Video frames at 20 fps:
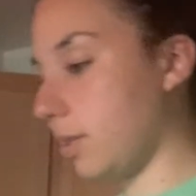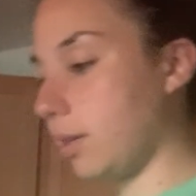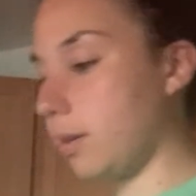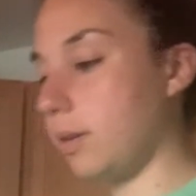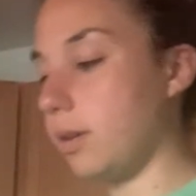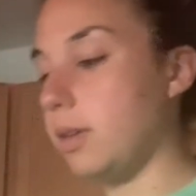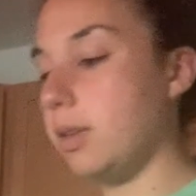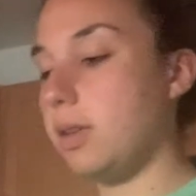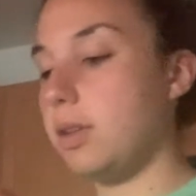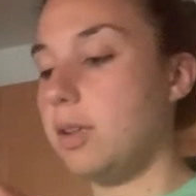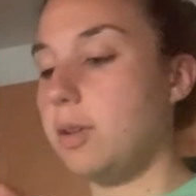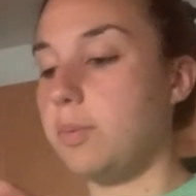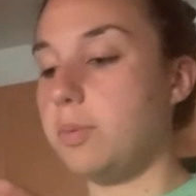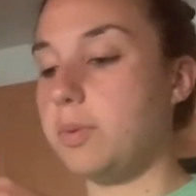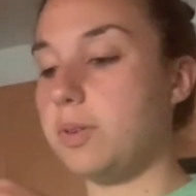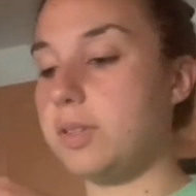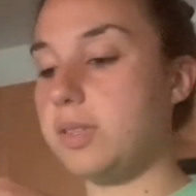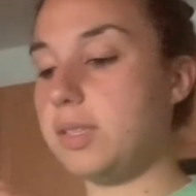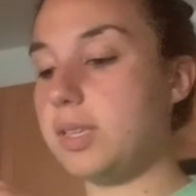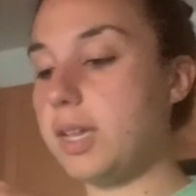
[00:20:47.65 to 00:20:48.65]
a
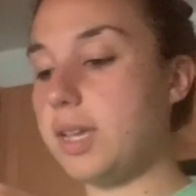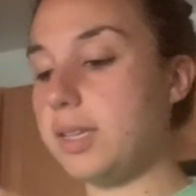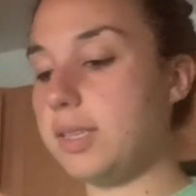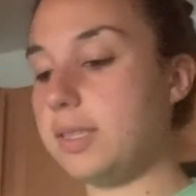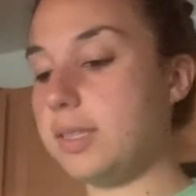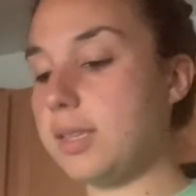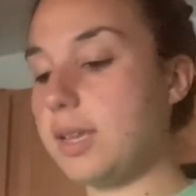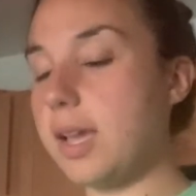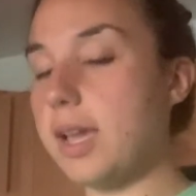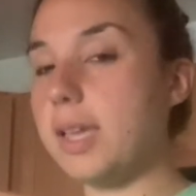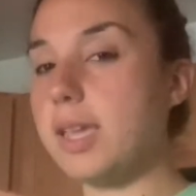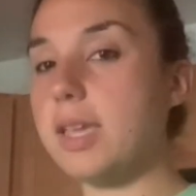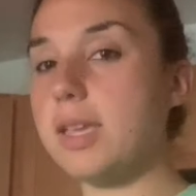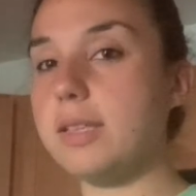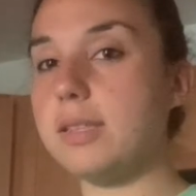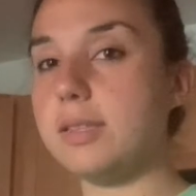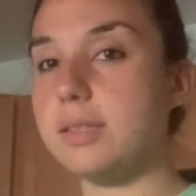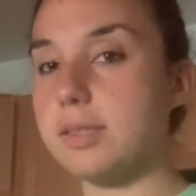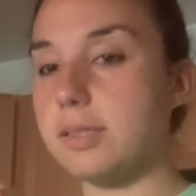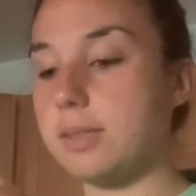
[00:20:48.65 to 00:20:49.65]
precise
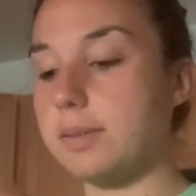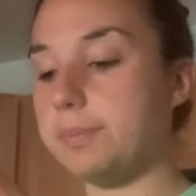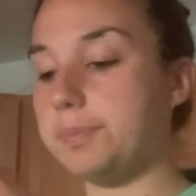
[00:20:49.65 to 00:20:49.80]
science.